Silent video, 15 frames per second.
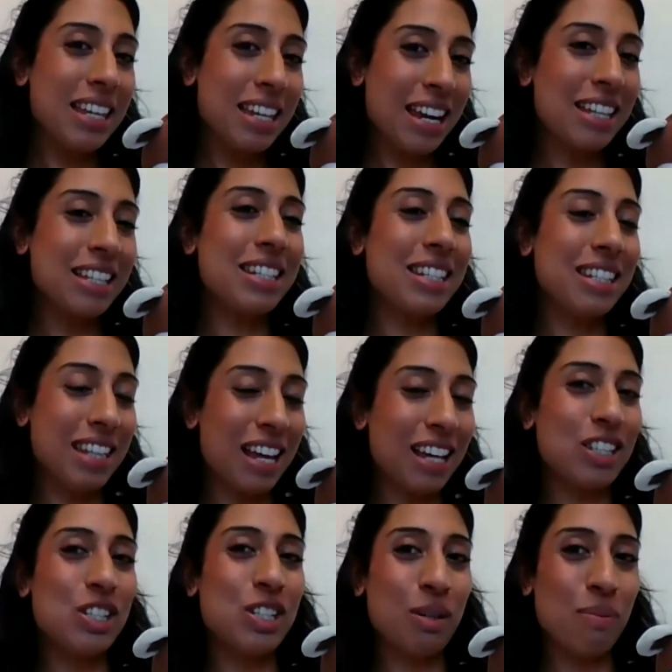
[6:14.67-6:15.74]
Yes,
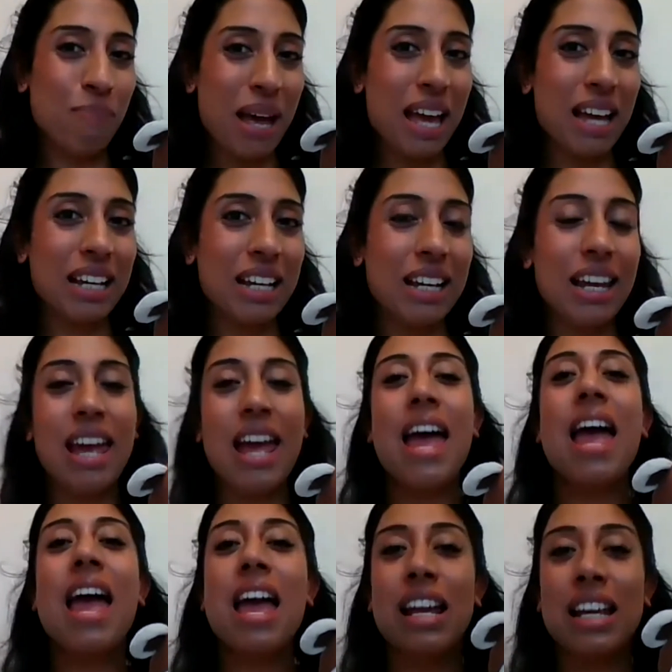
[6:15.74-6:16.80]
that's your back.
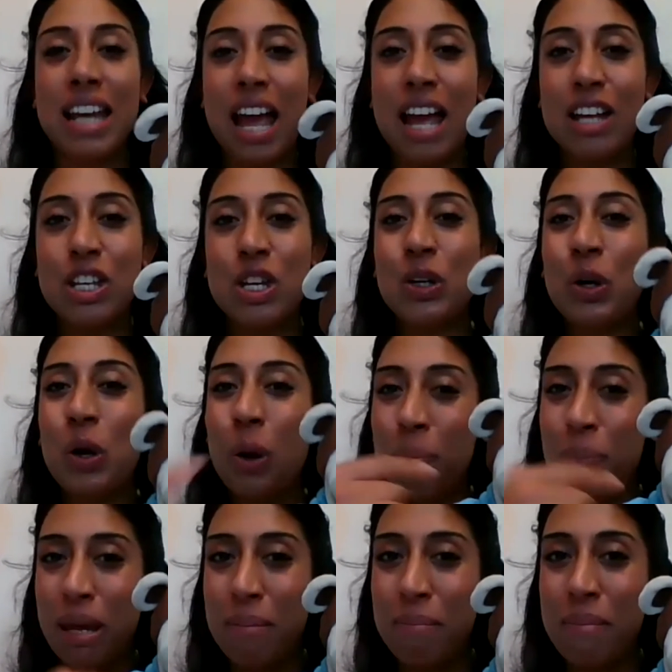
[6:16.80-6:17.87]
Can you
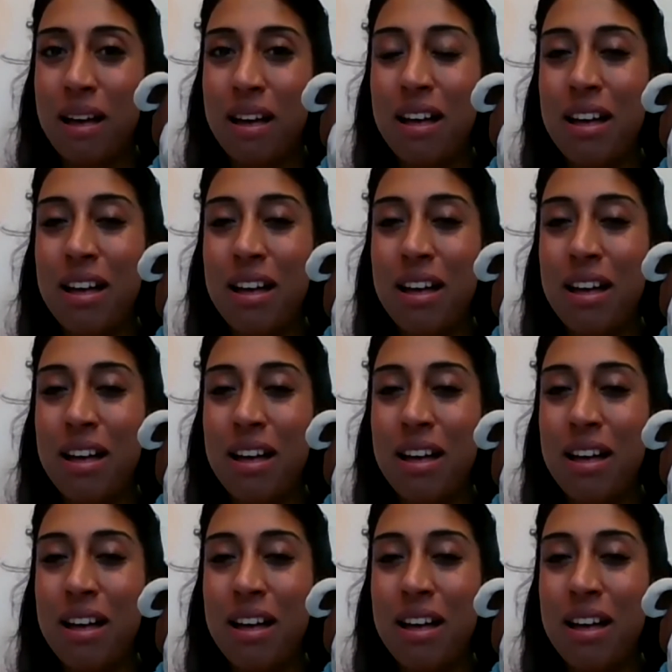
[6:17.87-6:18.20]
copy Marvin?